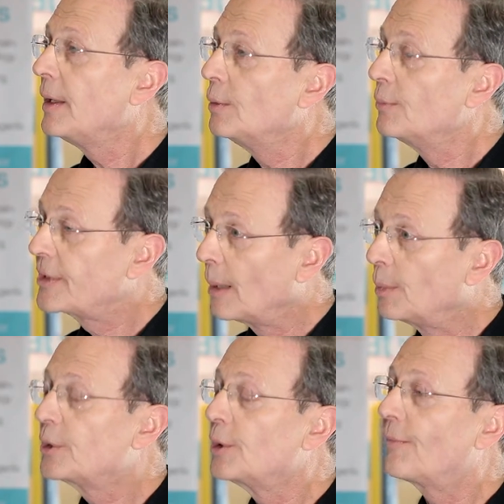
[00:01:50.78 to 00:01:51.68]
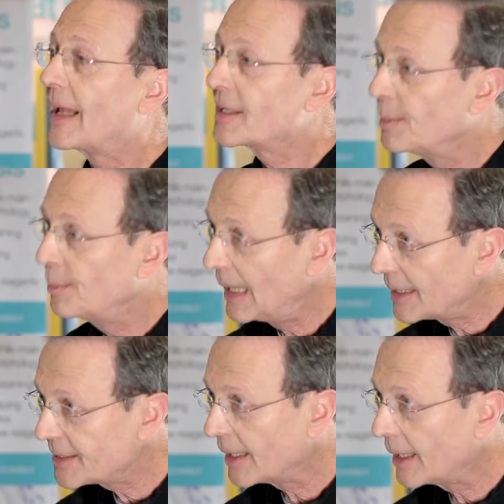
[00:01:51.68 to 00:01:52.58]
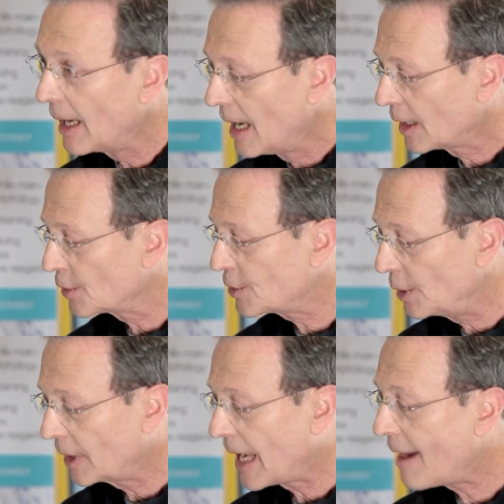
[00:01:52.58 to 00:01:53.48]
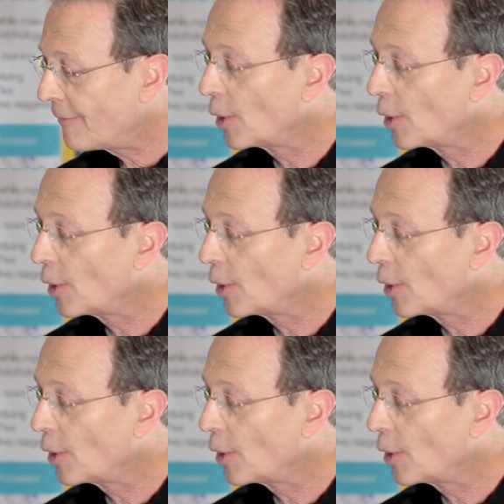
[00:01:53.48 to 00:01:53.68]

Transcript: you've doubled your flexibility because you could have